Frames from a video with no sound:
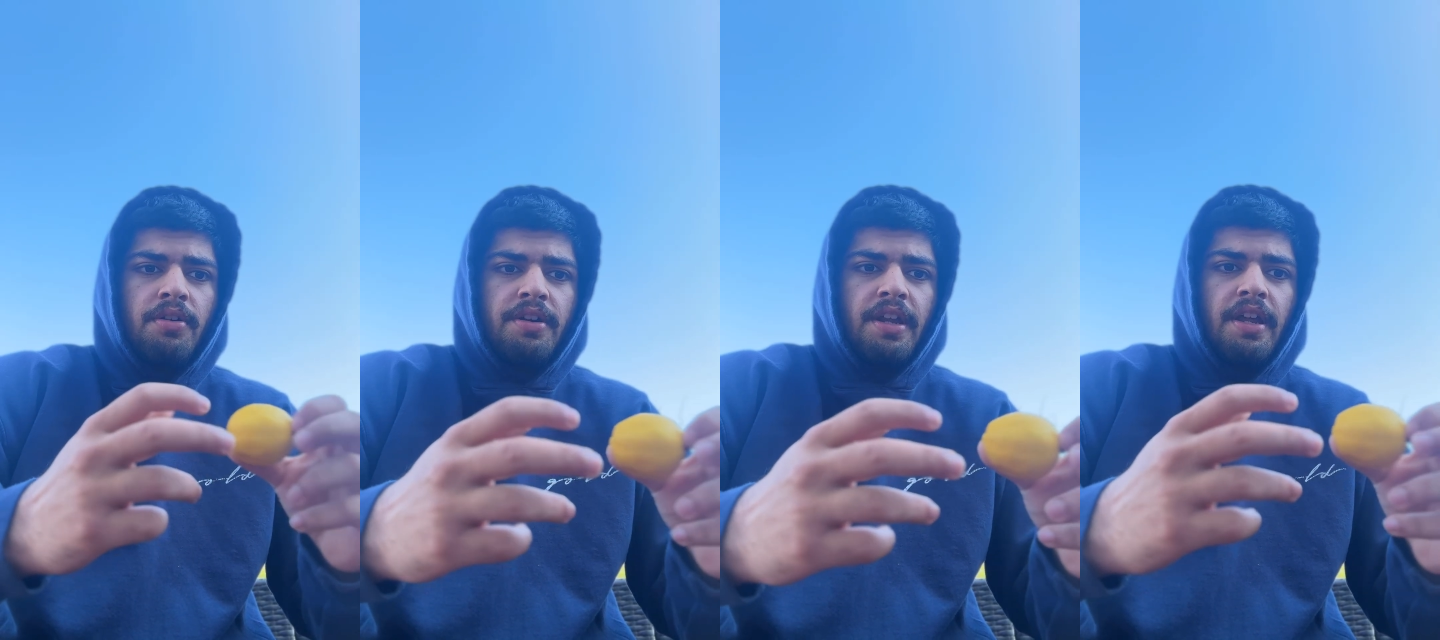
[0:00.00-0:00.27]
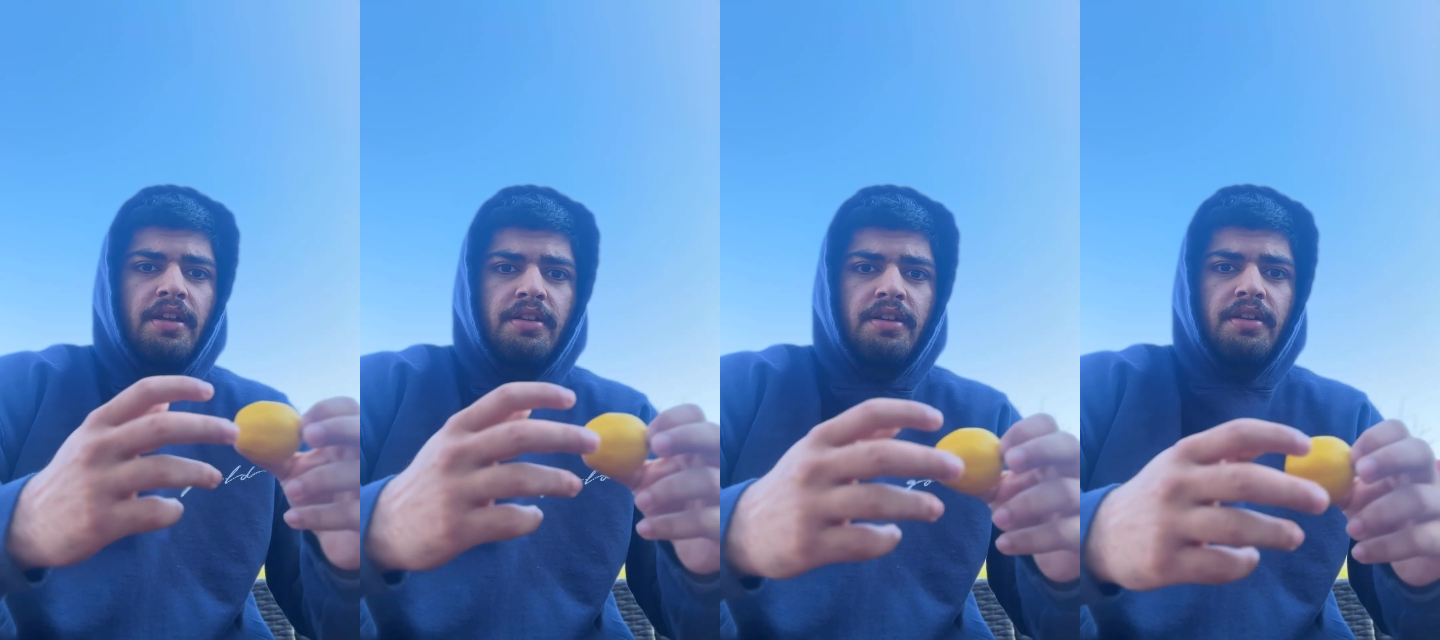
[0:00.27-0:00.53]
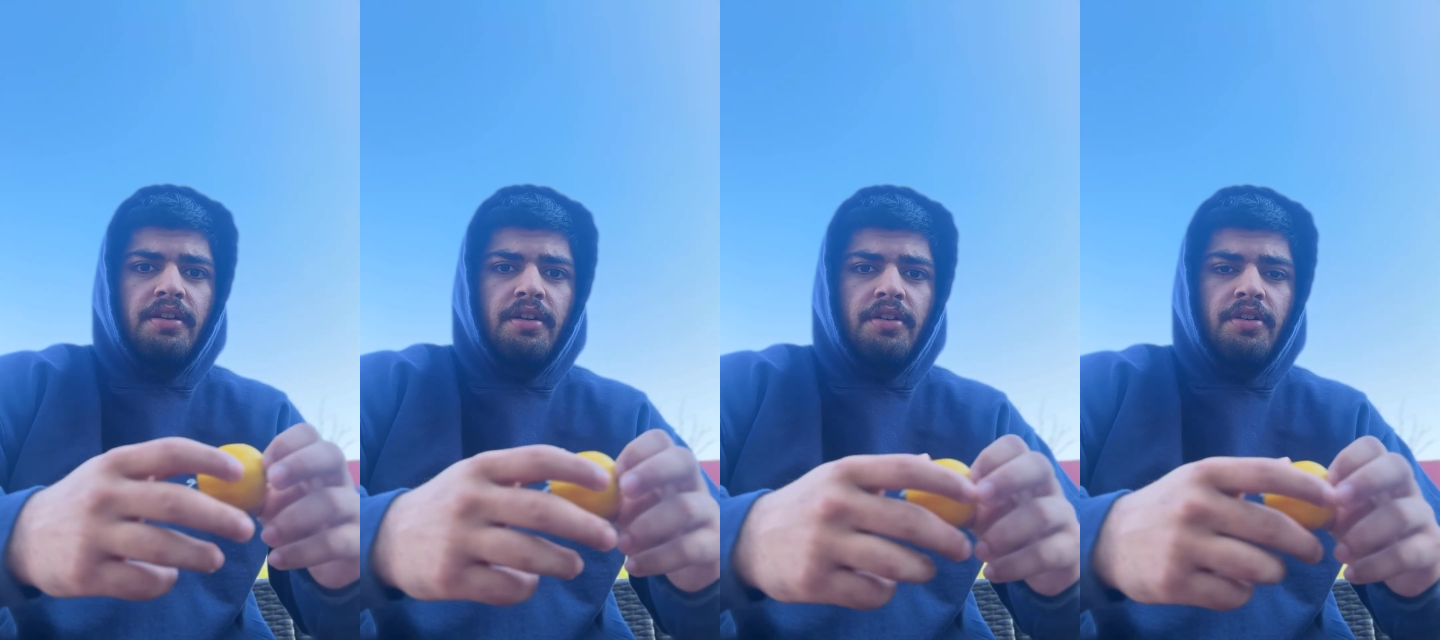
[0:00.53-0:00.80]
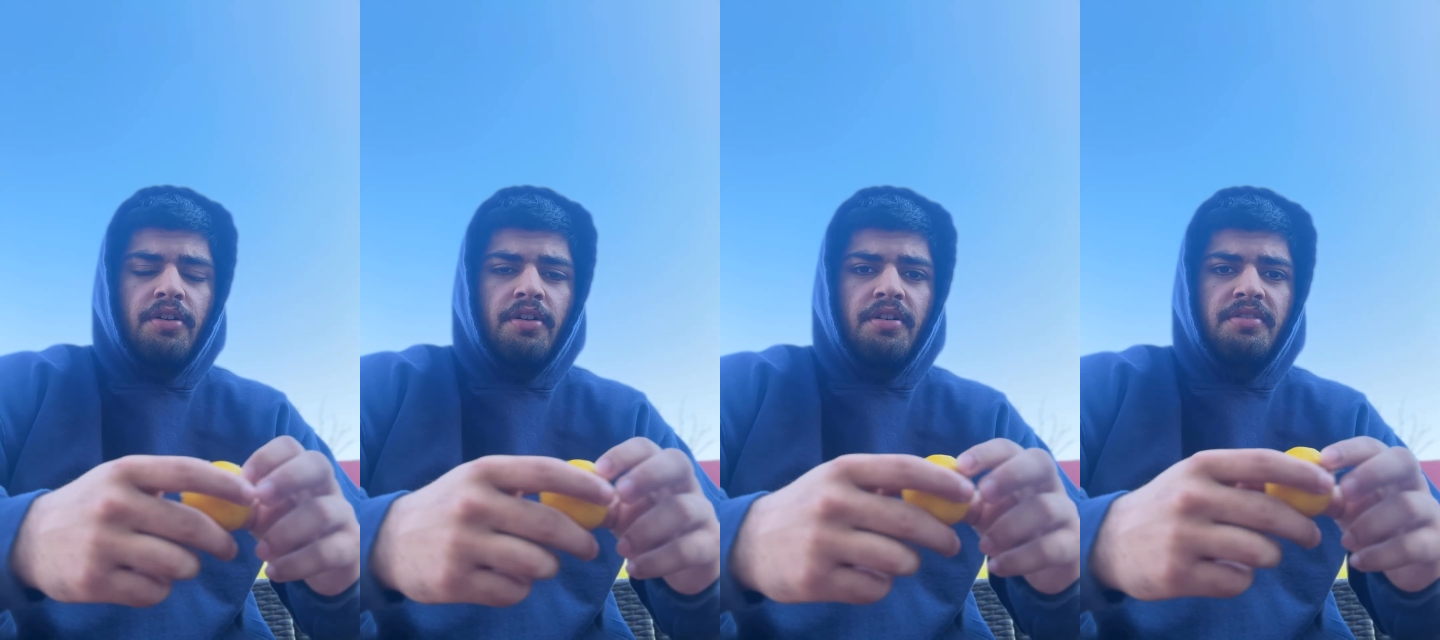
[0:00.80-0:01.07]
daily
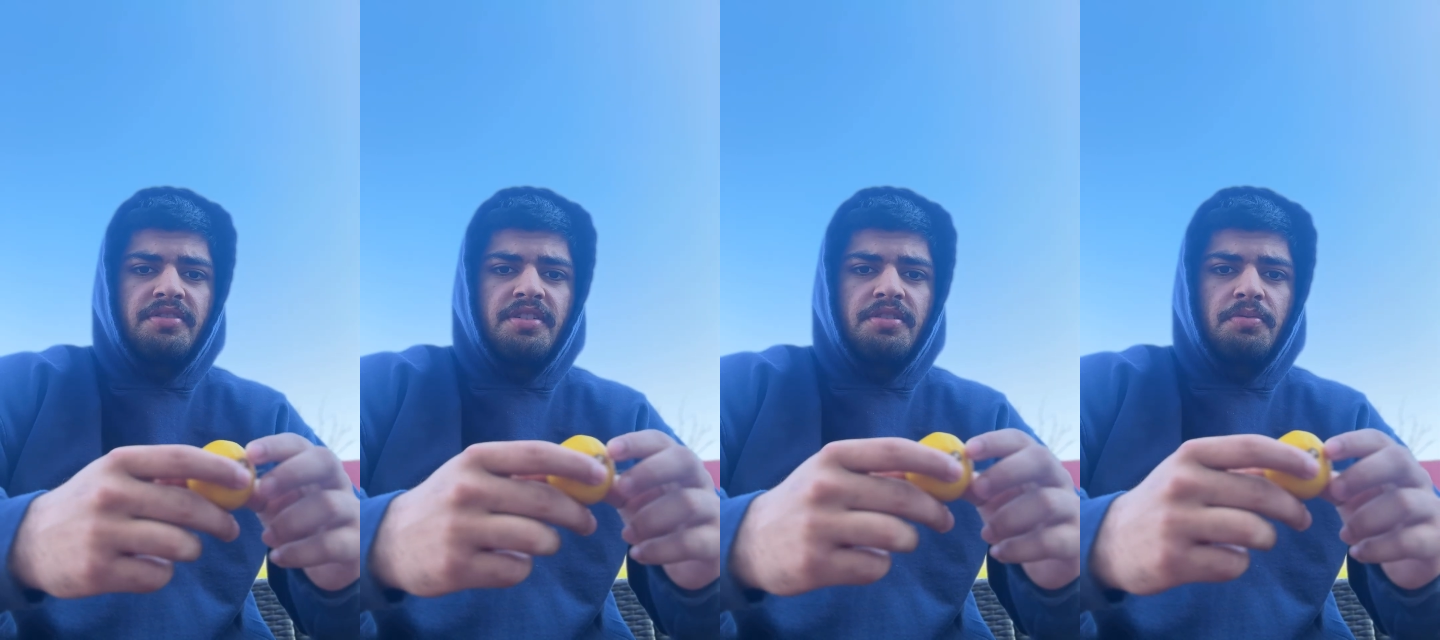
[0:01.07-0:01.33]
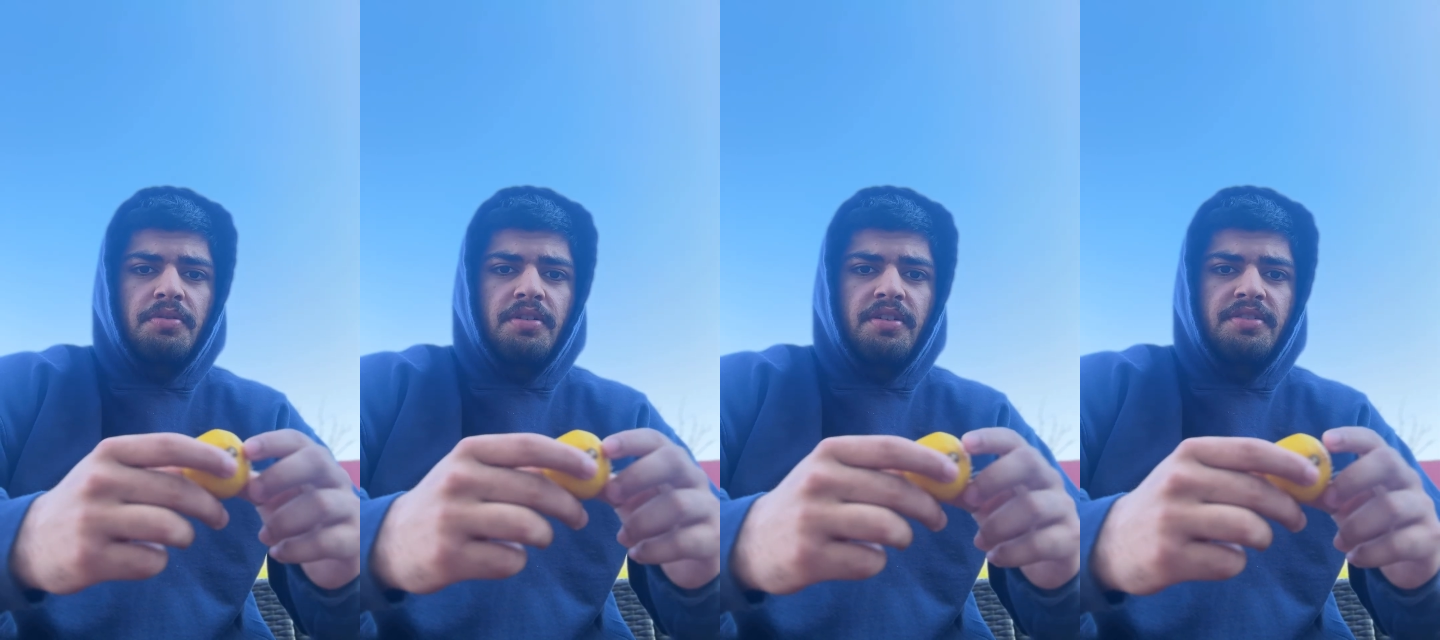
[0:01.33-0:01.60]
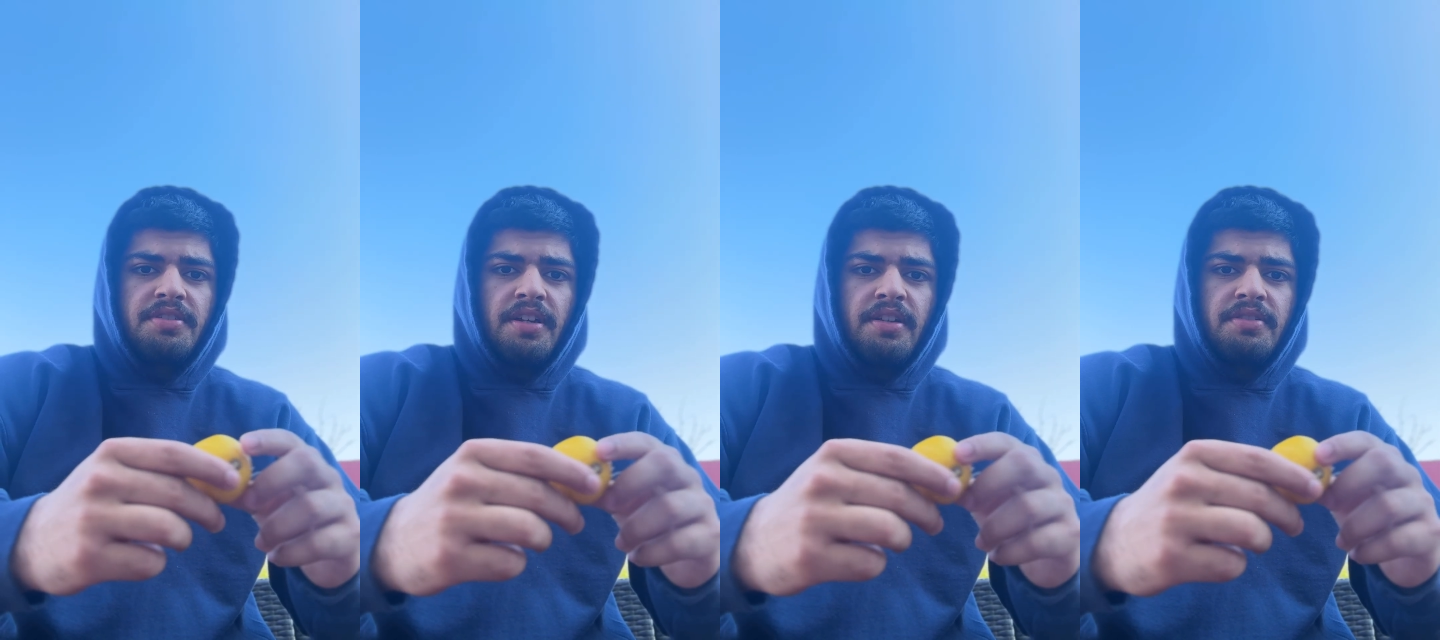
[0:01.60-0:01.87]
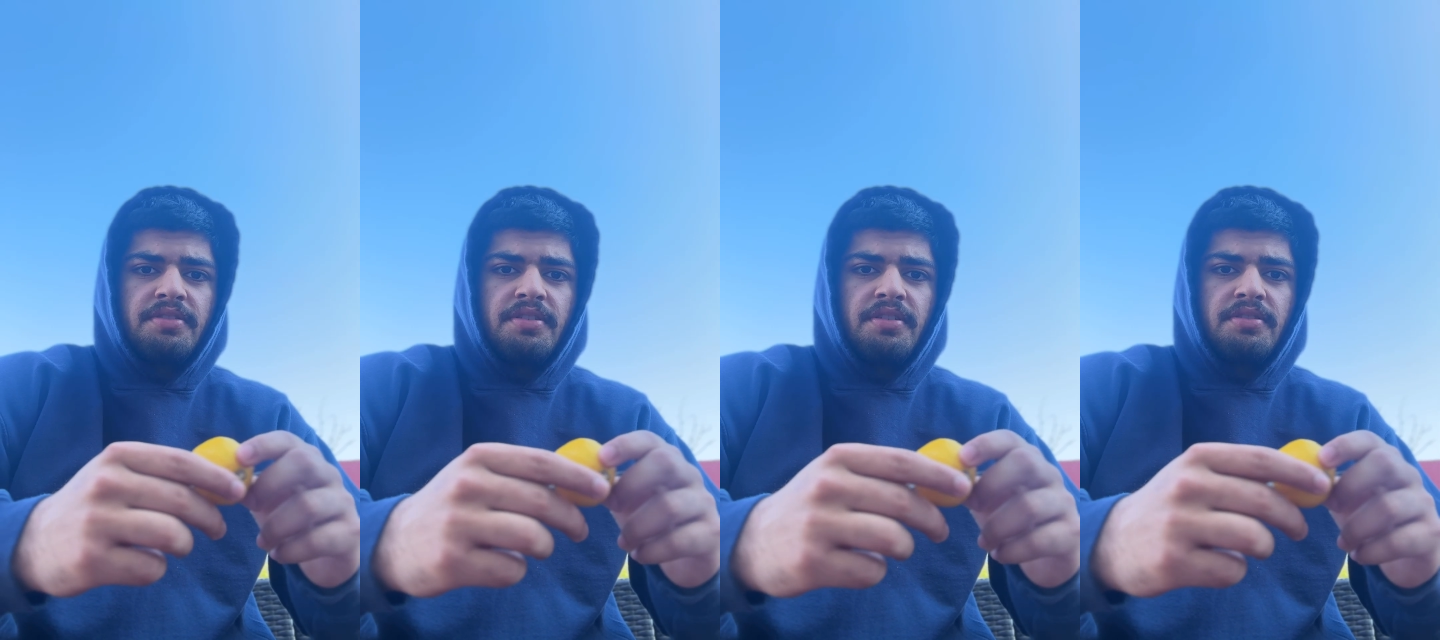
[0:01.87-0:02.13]
occurrences with our
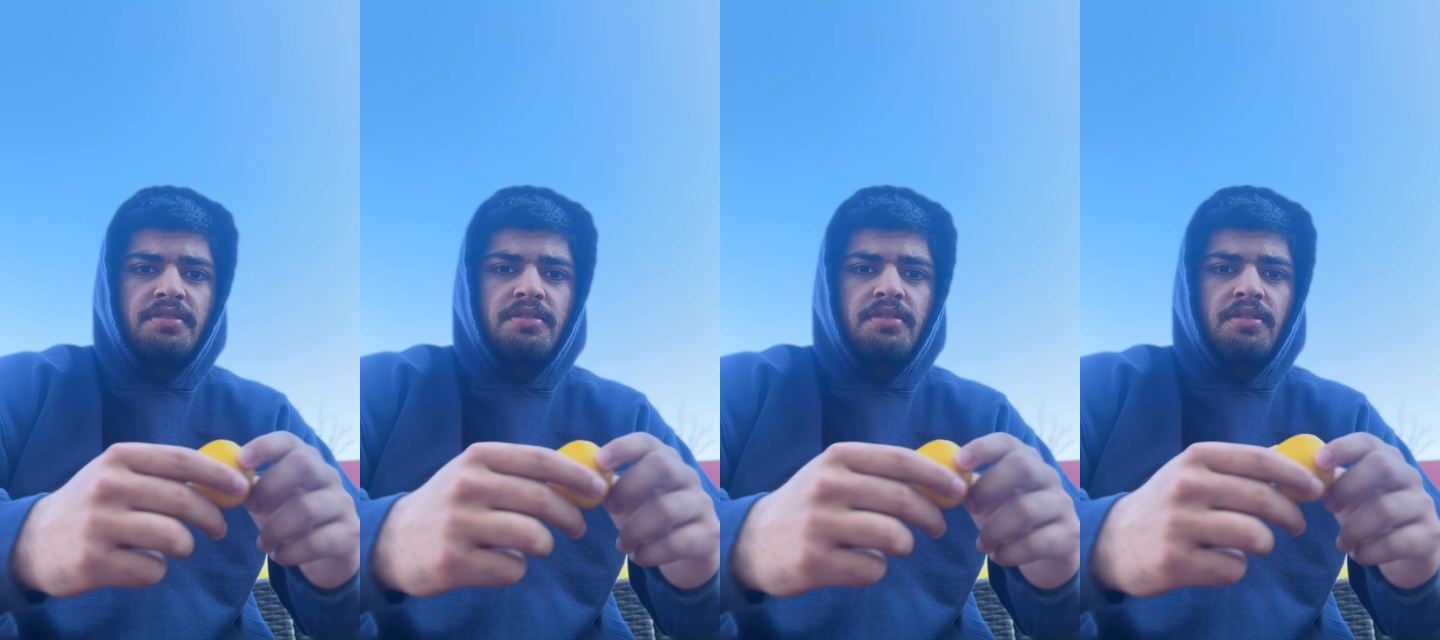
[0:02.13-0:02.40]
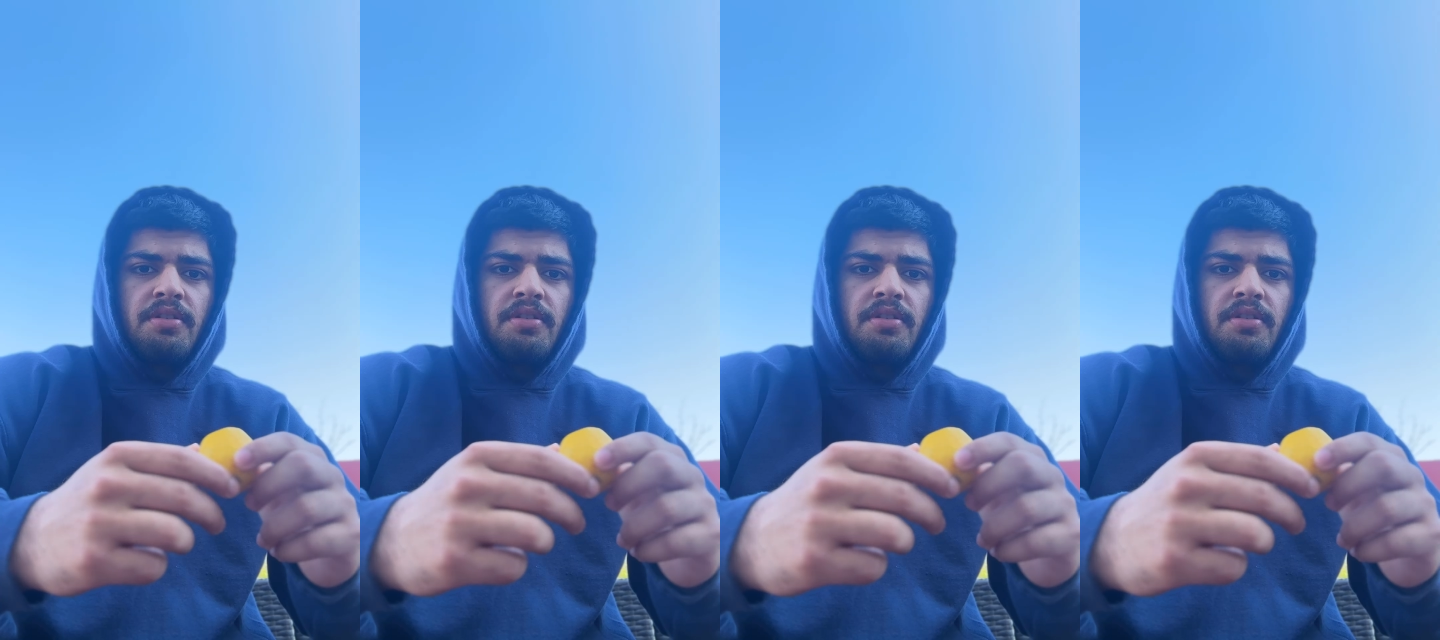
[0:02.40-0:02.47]
senses